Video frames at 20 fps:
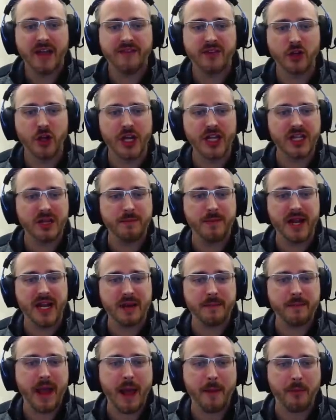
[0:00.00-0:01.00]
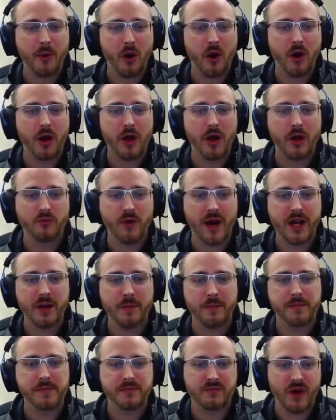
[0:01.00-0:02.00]
If you look at the mini map
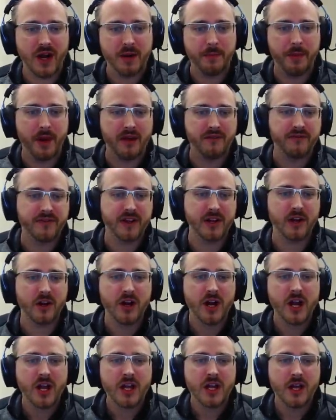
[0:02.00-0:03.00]
right above here,